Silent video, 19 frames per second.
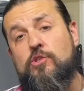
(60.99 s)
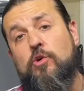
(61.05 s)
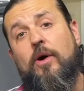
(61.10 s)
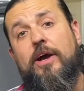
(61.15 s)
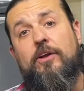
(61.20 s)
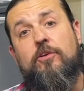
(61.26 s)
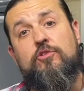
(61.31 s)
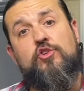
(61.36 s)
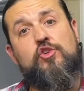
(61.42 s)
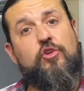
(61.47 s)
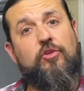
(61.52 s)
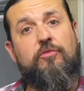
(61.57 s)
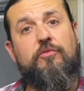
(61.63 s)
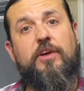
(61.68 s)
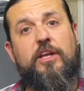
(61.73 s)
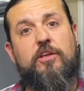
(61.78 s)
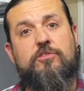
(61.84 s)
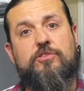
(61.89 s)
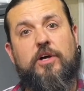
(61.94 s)
so I don't shoot
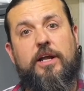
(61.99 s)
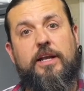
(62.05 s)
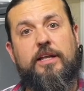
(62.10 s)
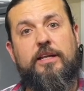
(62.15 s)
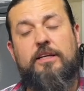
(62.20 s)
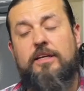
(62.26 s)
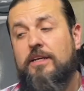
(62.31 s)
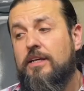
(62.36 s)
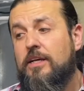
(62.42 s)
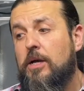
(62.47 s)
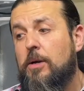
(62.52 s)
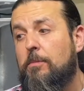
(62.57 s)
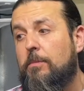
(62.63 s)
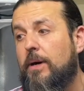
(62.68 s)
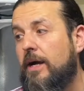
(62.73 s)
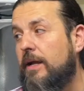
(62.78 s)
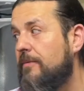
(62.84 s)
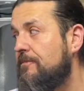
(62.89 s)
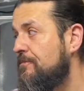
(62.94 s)
videos on it.
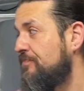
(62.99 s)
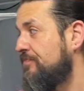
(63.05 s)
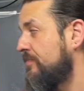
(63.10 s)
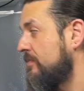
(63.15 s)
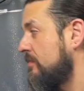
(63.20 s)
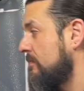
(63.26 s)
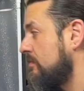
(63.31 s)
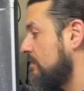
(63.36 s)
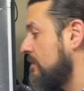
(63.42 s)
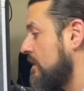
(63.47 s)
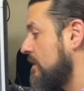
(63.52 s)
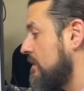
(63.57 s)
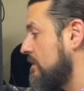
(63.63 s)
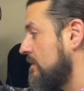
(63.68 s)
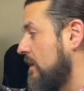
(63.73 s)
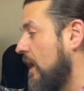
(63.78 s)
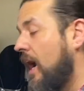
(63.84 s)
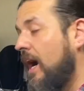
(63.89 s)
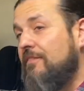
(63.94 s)
But
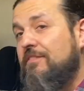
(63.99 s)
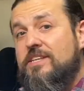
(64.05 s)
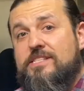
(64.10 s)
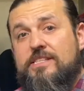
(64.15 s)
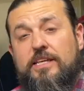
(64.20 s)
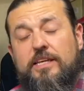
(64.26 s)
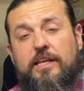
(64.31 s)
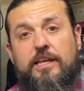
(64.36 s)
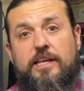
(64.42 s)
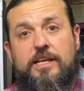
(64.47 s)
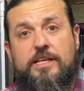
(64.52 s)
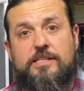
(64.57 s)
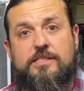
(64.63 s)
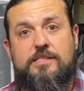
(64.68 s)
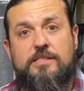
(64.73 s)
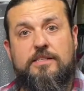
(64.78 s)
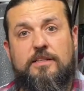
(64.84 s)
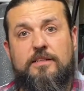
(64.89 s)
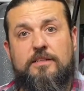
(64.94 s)
obviously it
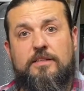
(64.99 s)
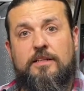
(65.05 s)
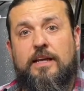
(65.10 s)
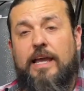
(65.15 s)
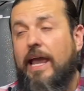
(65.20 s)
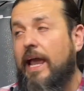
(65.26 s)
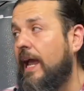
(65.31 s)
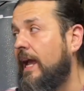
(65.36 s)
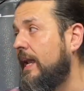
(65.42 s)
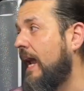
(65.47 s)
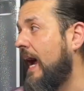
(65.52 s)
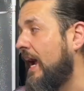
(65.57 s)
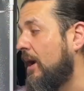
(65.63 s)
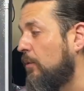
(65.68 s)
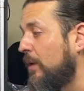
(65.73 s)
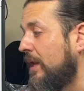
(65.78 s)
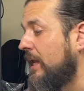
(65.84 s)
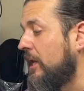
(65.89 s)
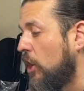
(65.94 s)
is. And I
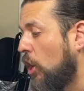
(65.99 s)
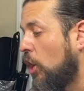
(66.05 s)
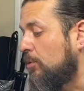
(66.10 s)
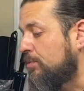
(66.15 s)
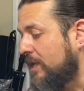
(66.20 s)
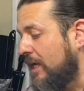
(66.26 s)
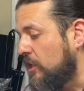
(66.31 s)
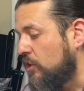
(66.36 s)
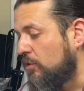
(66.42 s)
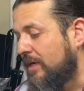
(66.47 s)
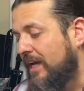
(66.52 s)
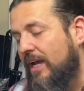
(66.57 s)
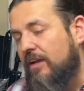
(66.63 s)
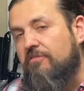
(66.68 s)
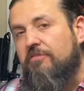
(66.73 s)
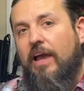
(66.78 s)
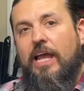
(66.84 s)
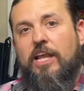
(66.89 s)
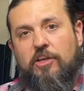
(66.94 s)
really hope that you get
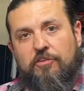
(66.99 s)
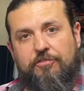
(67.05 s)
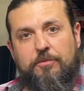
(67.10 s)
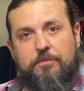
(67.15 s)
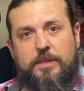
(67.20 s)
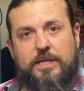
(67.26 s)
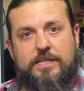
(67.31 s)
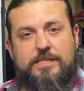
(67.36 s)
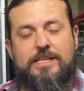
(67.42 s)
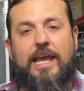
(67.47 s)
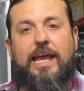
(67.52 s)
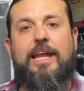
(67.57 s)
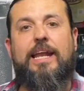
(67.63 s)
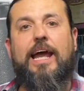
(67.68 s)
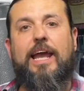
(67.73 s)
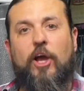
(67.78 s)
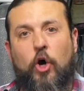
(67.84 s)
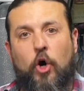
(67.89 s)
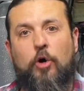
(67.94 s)
value from this, and
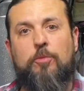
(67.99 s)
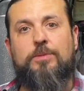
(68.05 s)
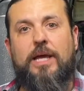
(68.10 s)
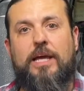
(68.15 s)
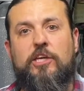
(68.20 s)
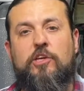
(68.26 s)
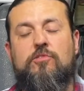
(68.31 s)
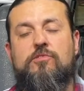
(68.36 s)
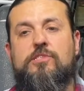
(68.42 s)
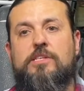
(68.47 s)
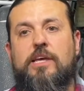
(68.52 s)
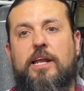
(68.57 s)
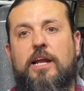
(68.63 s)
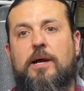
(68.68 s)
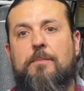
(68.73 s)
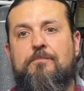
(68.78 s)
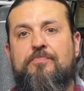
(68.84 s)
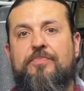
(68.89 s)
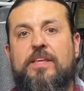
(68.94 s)
I hope that you set
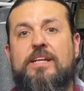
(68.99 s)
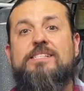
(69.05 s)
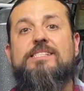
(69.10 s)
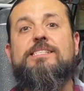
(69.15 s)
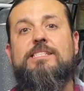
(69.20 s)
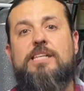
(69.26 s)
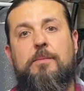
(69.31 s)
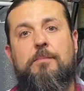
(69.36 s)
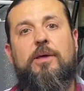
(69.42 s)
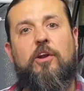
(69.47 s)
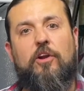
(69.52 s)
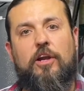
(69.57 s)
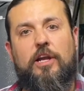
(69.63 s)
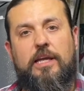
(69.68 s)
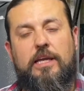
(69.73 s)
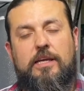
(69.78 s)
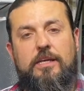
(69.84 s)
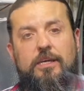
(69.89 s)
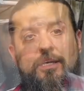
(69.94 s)
up
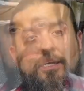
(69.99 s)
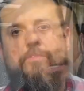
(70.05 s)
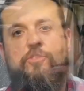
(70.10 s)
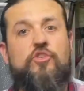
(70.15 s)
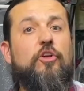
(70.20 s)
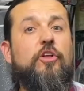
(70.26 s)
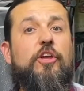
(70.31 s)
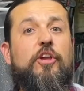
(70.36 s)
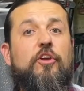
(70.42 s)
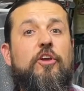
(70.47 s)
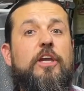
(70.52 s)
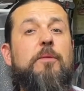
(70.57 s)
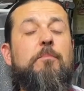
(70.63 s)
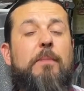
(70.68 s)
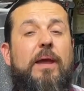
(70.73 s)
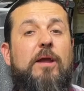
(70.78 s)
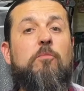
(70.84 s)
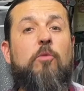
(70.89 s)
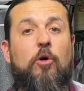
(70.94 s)
similarly so that you can
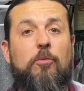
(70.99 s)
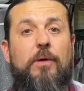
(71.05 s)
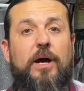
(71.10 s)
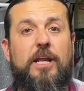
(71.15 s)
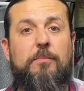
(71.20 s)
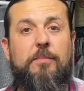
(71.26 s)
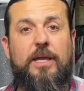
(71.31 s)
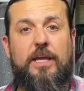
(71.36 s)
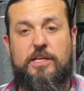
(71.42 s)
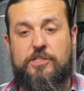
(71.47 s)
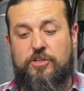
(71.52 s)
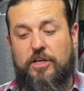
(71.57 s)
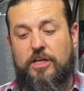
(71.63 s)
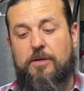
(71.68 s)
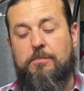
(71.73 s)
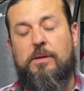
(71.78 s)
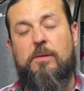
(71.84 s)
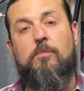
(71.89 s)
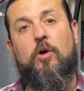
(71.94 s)
make more money, because you're
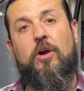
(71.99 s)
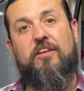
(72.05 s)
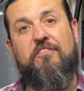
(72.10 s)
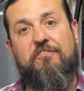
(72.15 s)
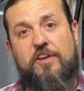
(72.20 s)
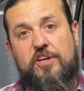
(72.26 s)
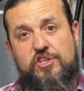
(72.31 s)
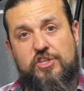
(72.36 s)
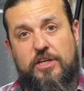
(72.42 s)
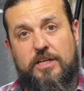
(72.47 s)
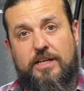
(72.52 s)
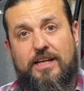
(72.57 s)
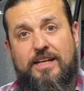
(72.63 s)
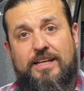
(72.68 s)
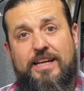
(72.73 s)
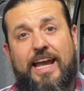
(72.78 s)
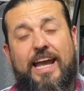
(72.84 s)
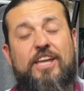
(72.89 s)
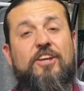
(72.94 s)
going to be more efficient
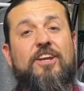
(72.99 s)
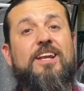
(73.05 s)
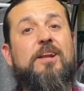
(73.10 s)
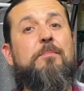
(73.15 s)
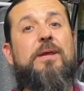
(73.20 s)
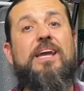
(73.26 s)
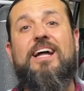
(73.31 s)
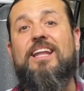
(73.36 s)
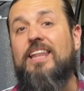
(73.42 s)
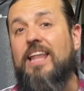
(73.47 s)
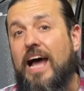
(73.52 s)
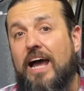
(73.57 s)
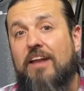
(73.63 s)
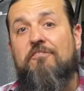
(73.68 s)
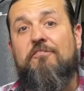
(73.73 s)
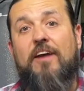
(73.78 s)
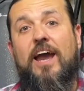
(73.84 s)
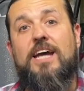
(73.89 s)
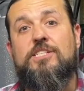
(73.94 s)
and you're going to be a
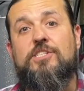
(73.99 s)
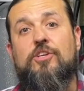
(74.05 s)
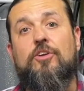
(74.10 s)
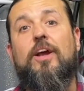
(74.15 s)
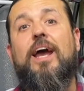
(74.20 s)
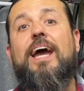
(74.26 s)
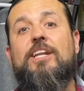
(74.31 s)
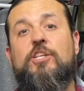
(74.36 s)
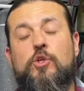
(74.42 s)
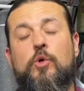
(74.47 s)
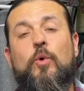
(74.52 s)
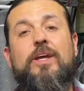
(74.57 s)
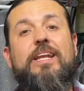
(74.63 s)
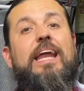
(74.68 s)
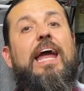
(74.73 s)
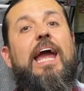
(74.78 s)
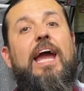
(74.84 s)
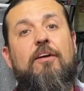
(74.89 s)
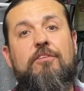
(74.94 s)
lot faster at doing
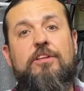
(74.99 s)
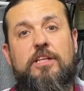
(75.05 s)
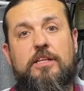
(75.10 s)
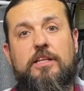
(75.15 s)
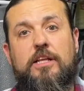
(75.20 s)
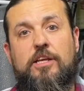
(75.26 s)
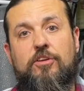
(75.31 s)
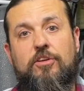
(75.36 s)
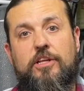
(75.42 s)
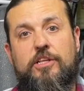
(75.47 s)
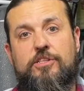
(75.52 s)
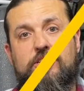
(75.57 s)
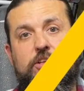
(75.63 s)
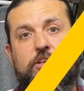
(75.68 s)
everything that you need to